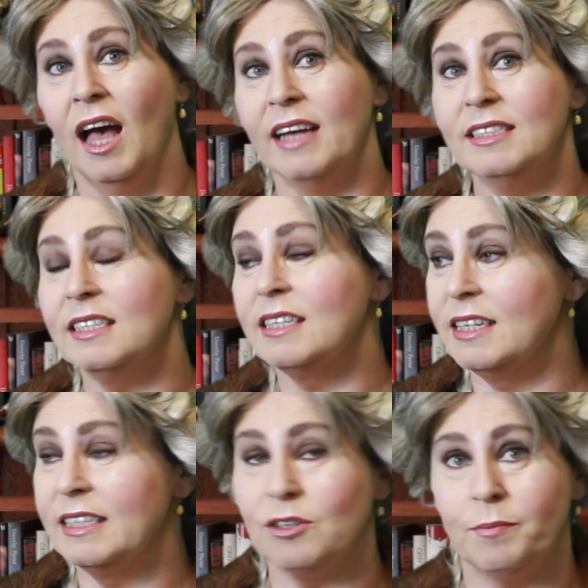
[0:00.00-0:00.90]

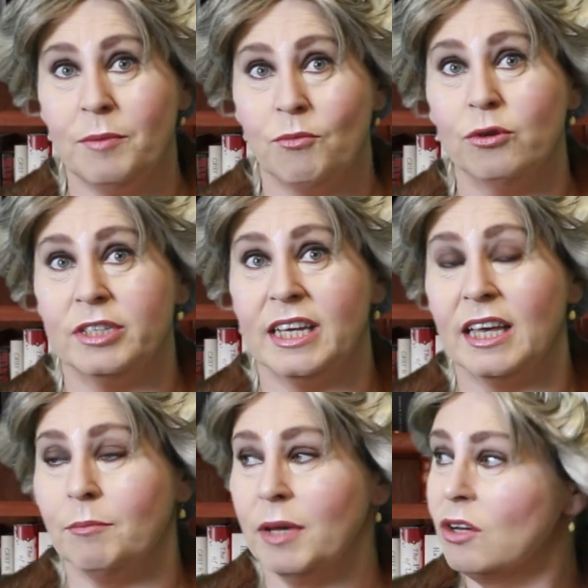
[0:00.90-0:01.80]

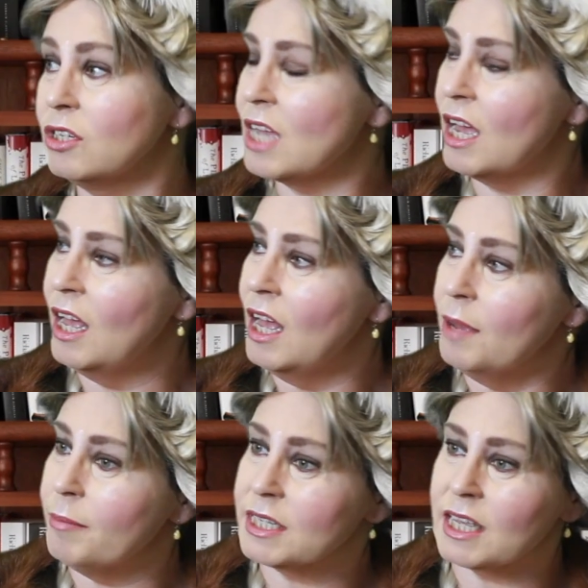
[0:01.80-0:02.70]
Because
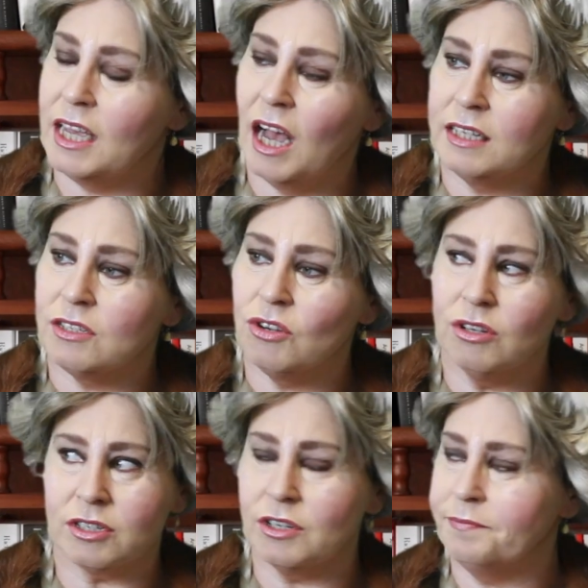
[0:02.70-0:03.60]
I
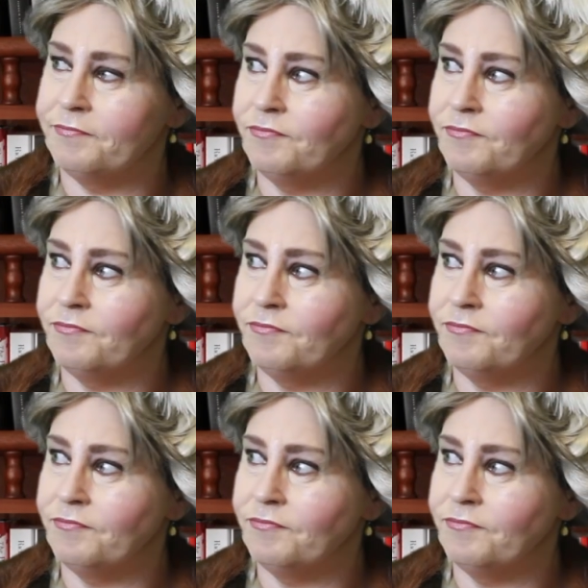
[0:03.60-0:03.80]
thought,